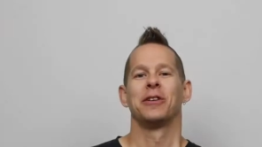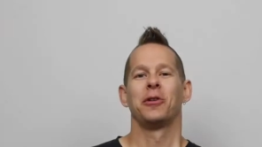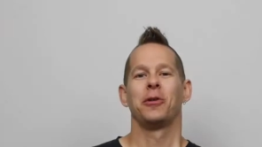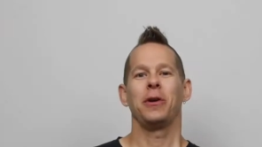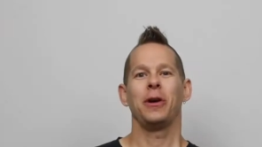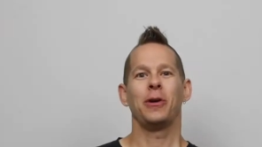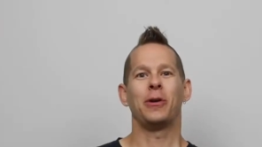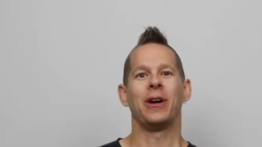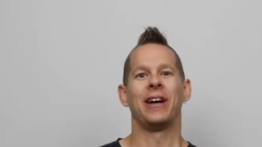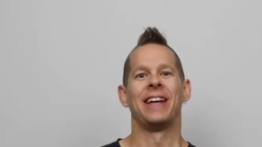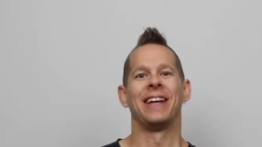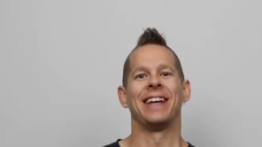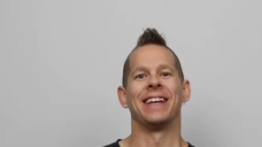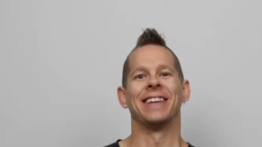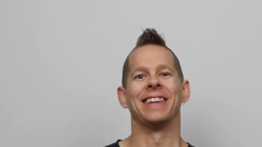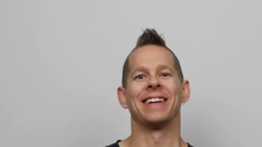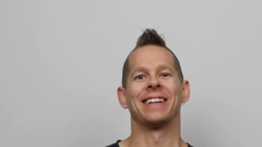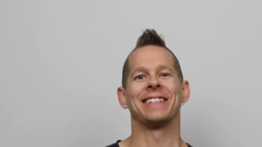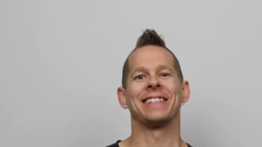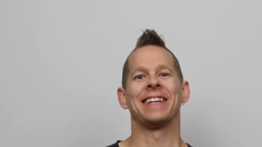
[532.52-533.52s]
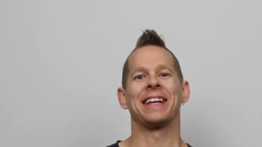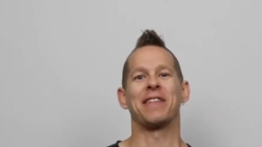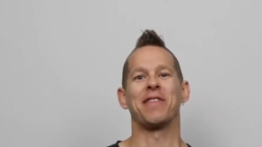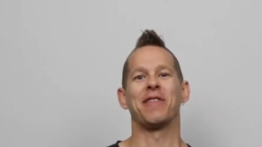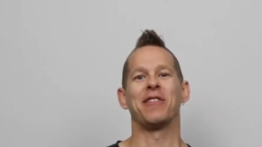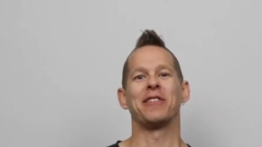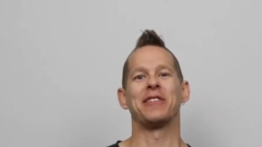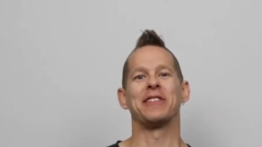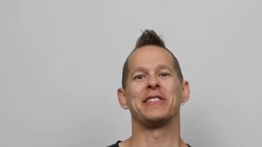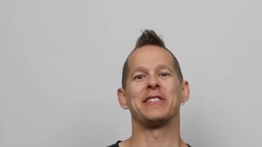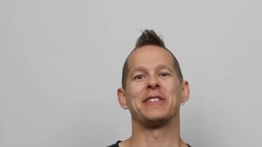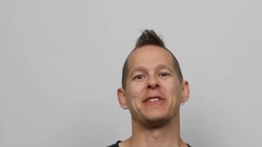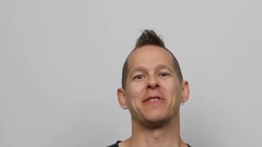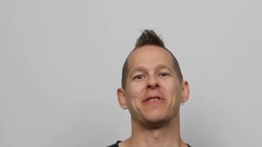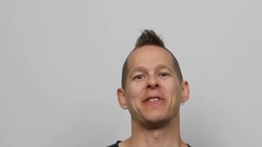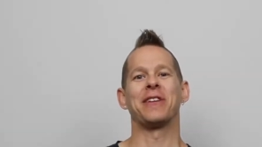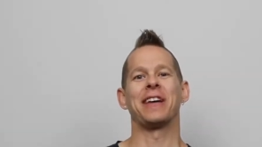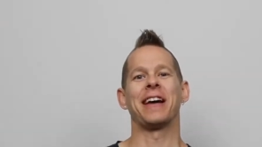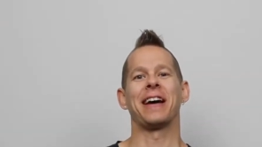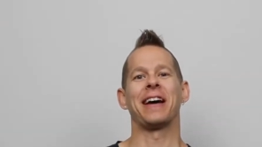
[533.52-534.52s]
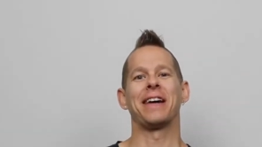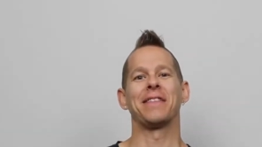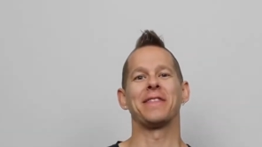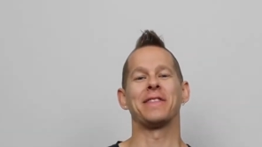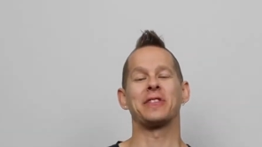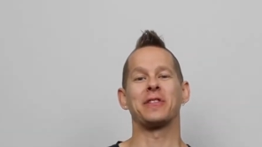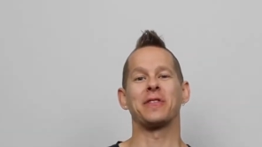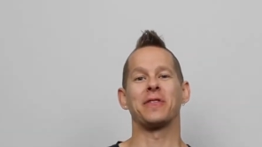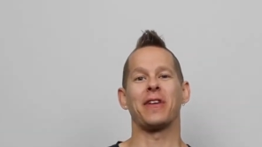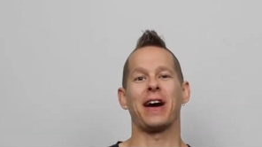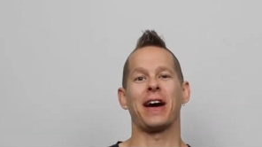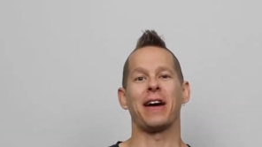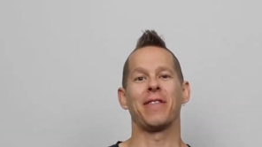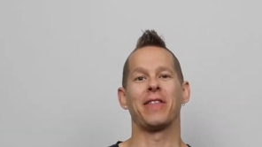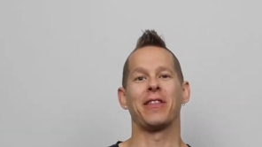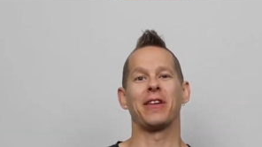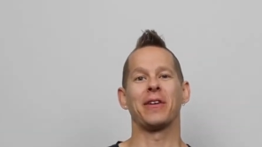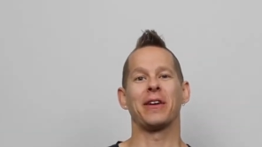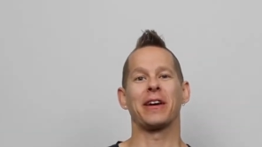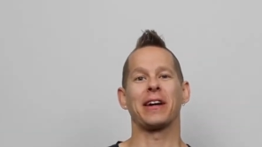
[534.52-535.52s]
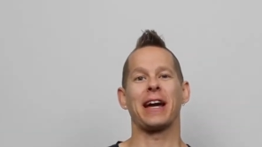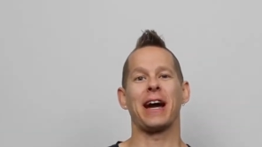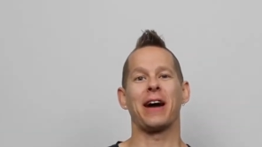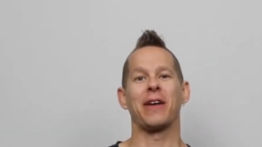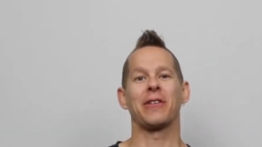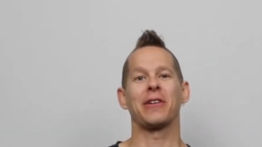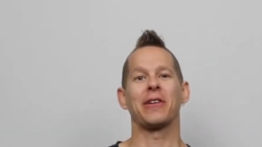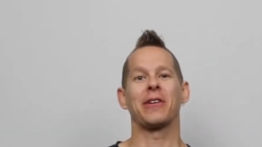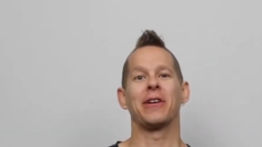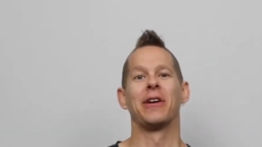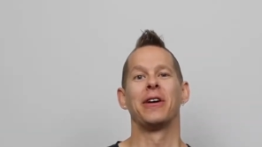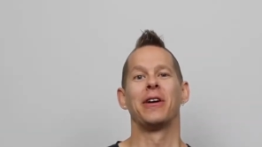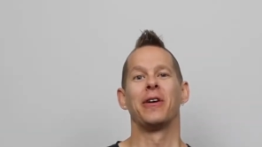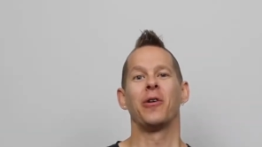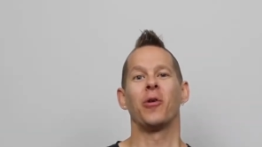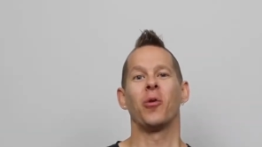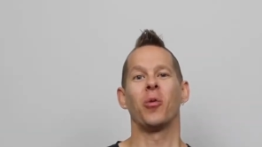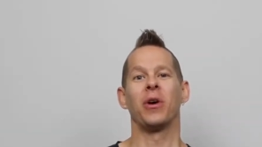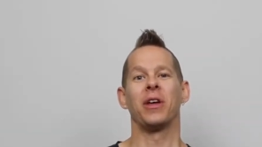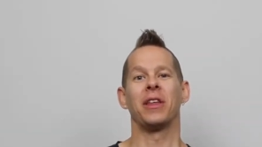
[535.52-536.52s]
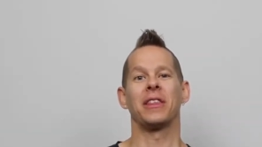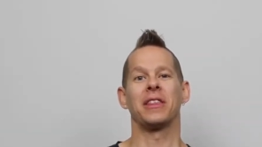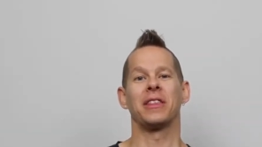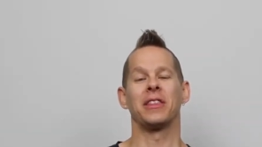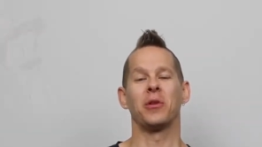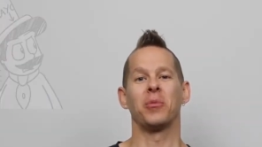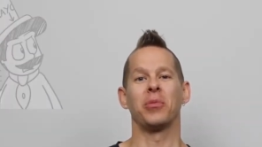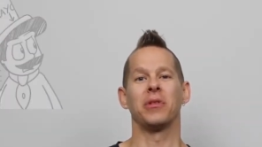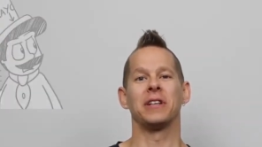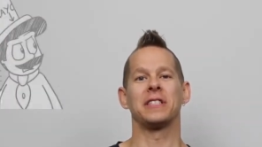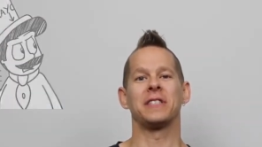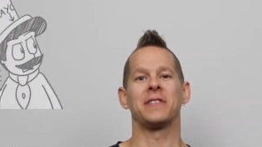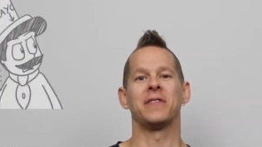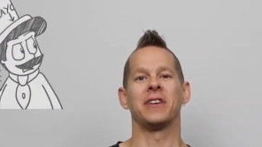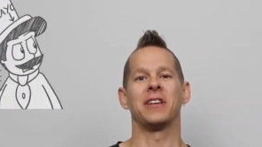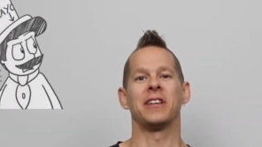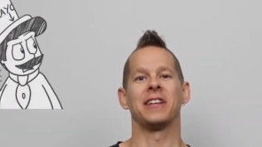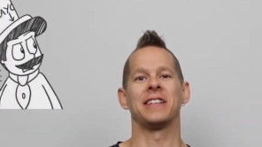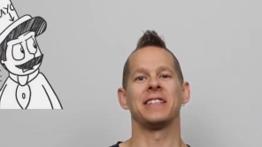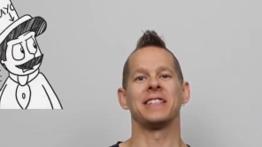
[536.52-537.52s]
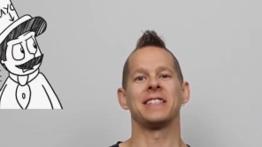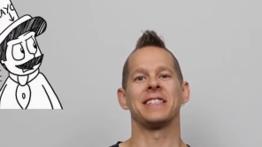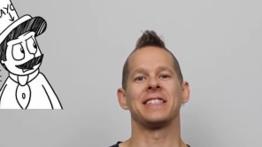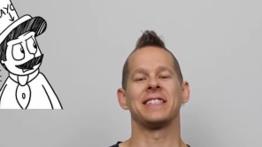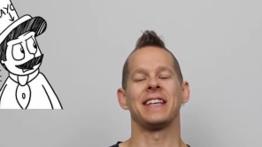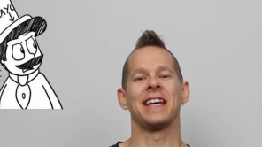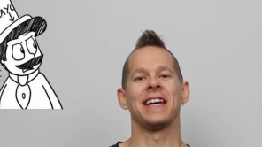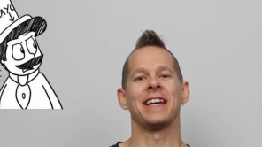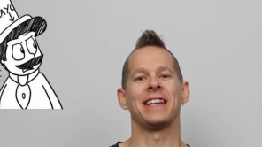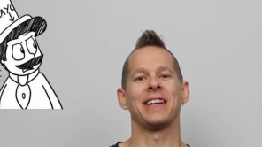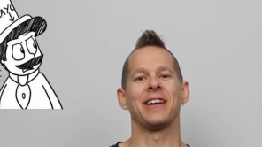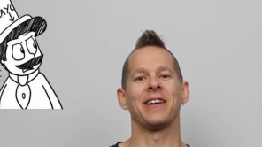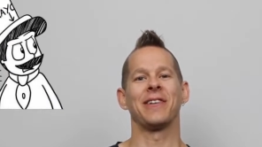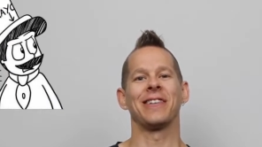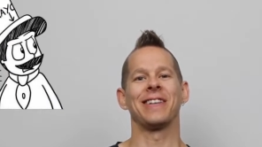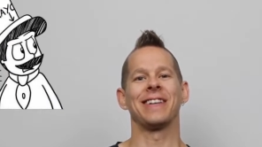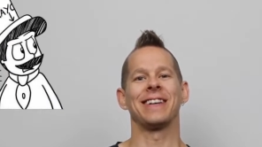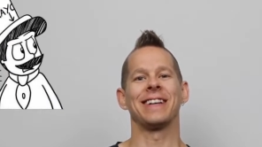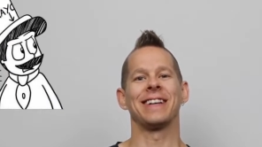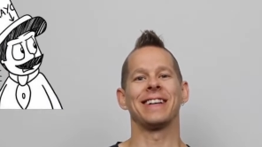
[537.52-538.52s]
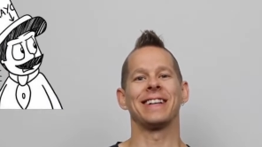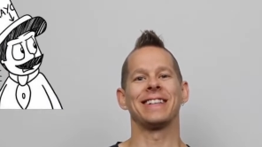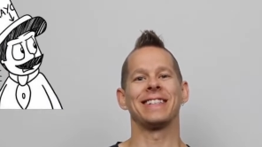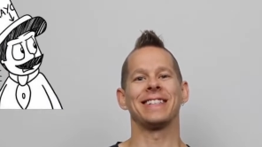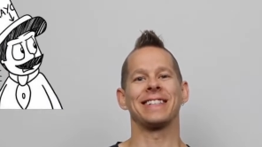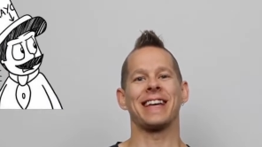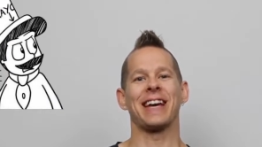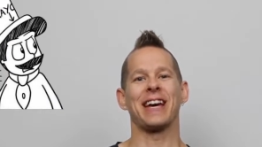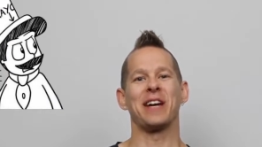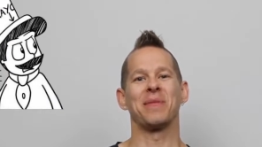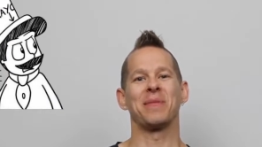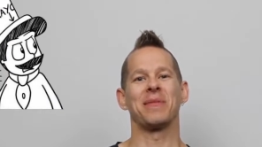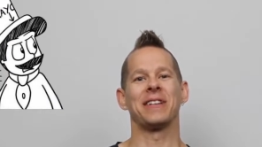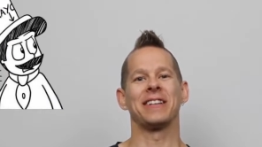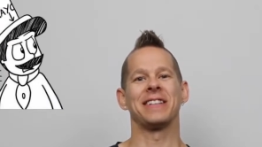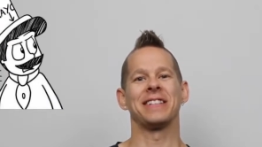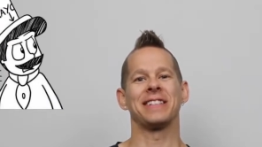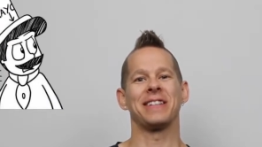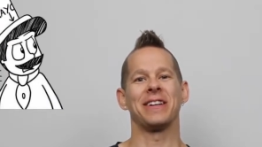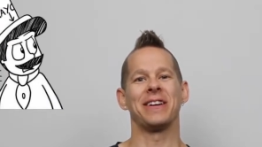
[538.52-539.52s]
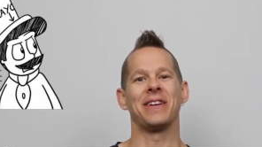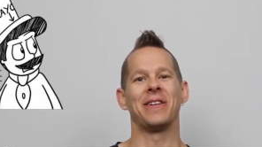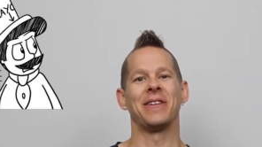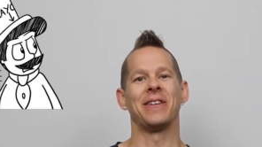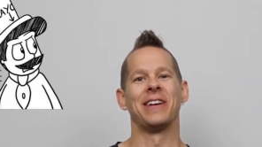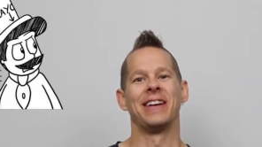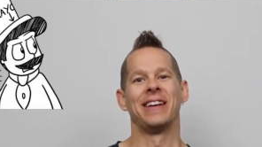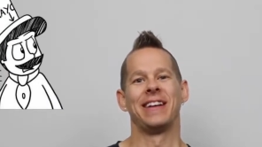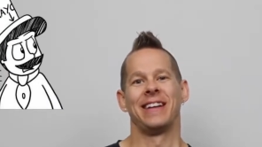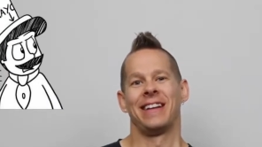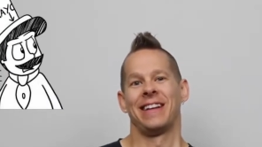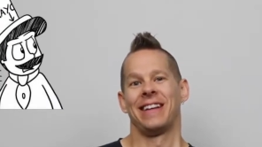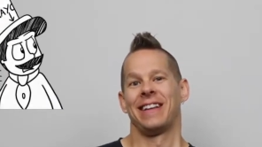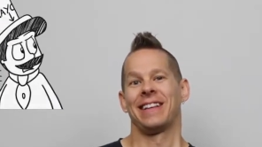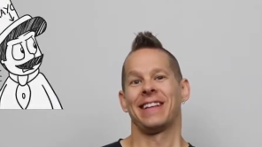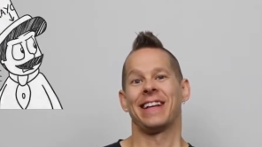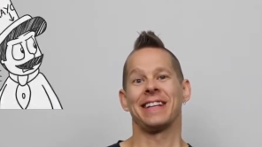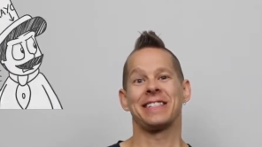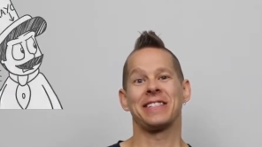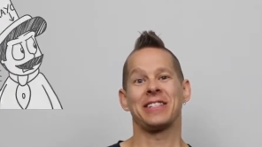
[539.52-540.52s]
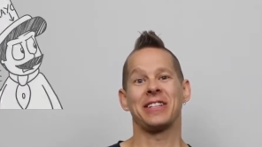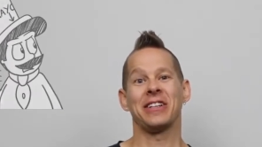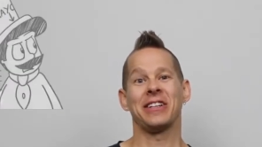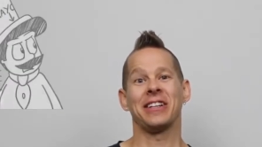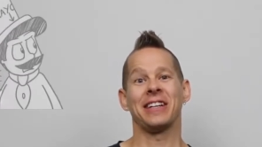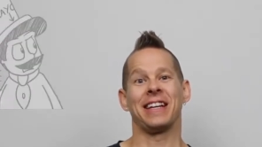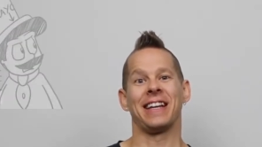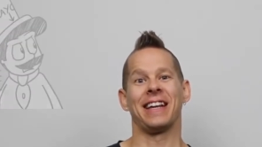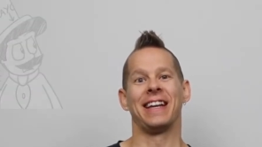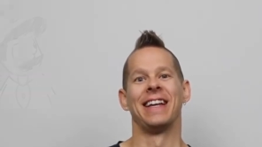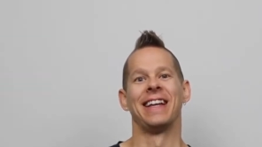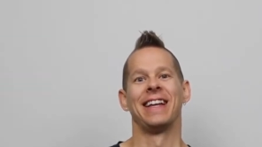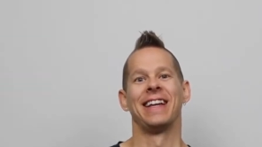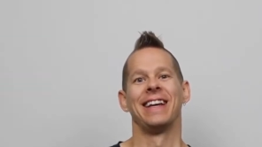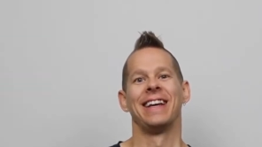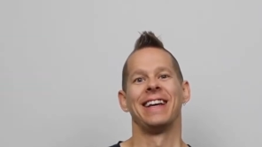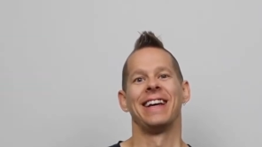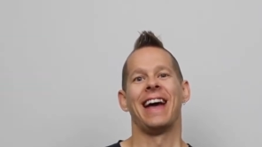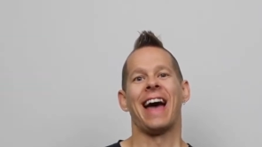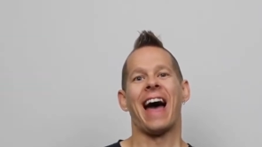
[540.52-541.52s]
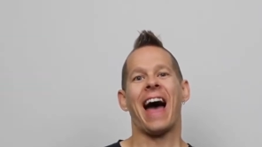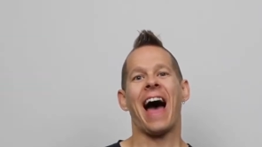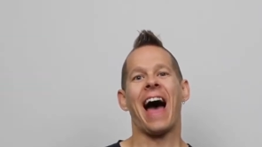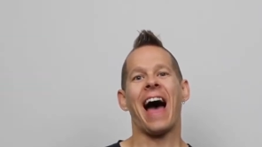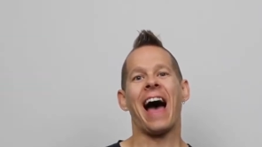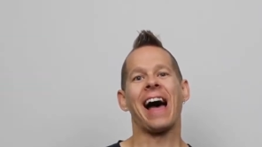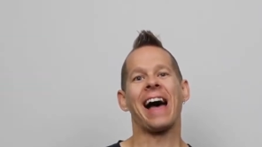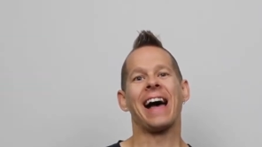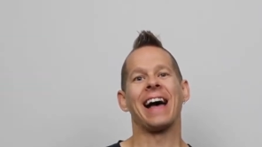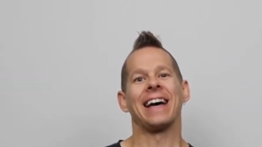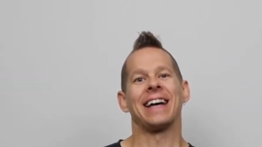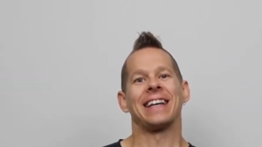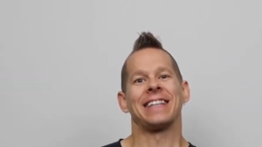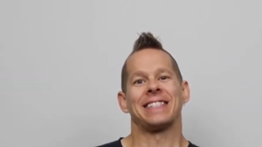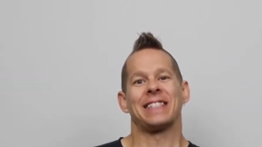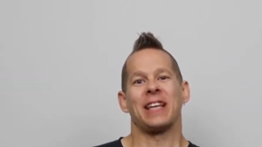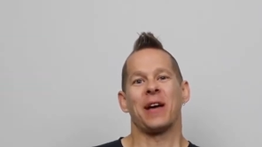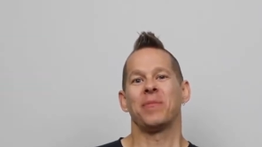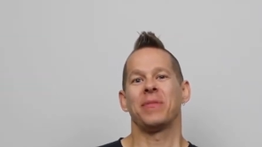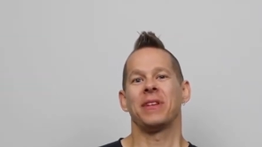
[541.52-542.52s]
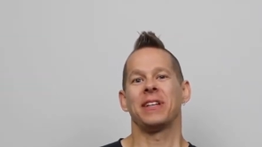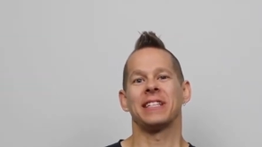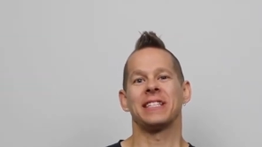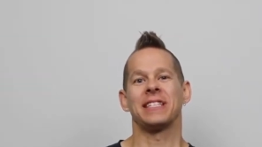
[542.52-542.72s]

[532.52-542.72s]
Whew! It looks like Phil and Sophie have survived their encounter with the Bliss villains and narrowly escaped. So that's good. Uh, it's tempting